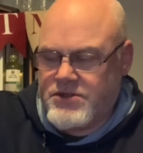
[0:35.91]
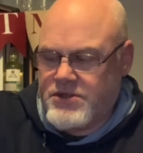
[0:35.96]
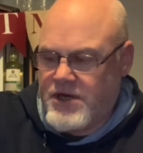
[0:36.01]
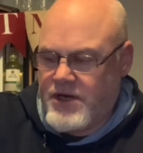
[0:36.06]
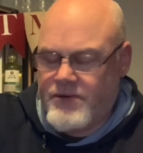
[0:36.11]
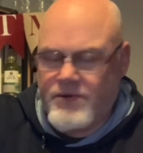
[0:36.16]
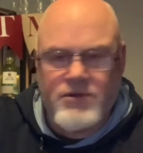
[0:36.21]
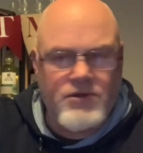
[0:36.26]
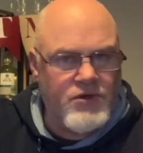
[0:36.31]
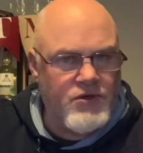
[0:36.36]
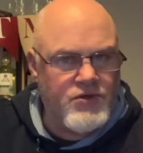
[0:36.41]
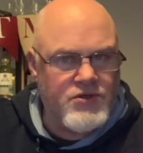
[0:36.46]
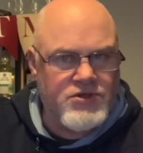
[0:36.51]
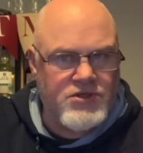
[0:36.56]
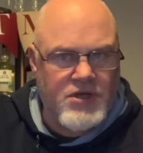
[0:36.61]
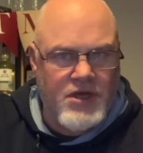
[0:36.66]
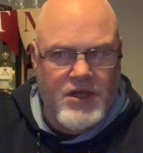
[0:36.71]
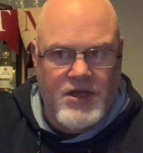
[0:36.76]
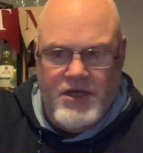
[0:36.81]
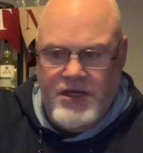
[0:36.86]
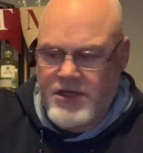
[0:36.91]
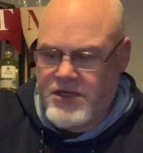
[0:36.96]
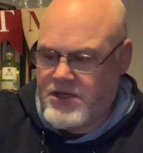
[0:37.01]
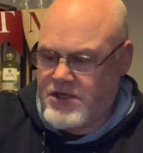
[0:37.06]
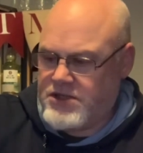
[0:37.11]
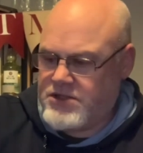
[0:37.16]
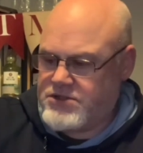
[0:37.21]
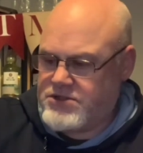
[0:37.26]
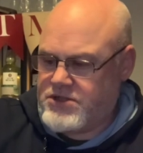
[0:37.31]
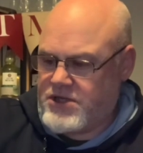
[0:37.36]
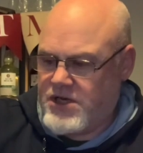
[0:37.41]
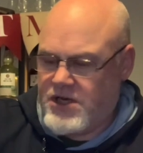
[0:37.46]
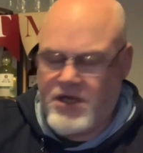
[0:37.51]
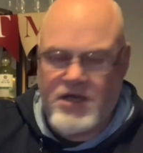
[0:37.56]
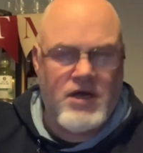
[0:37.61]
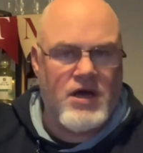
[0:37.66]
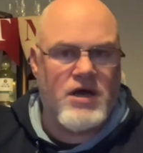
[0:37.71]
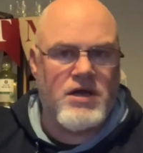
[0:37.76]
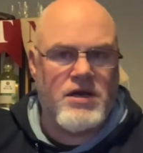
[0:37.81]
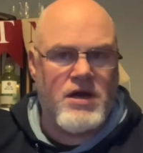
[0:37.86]
Now it looks like it's
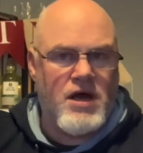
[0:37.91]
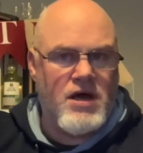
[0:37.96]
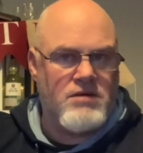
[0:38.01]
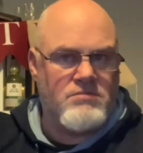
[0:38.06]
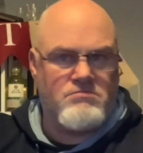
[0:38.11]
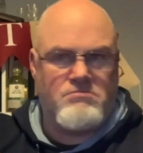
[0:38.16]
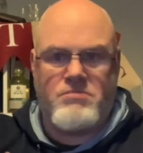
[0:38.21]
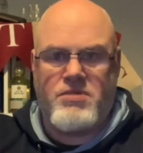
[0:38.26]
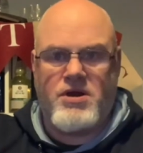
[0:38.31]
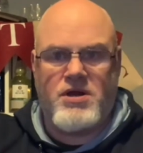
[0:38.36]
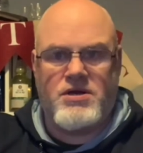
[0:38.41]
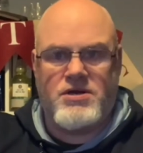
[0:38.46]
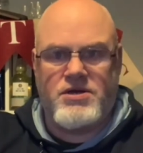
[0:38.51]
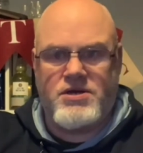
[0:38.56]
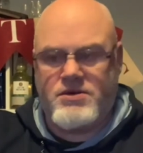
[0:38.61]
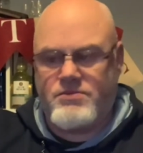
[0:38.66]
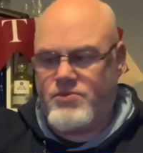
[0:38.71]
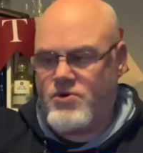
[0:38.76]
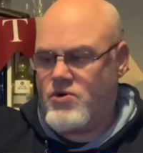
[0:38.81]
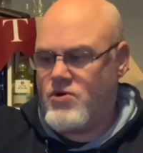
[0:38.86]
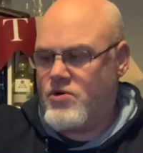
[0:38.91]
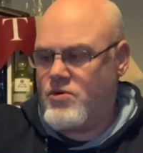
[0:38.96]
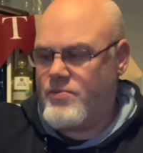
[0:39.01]
an unbranded bottle,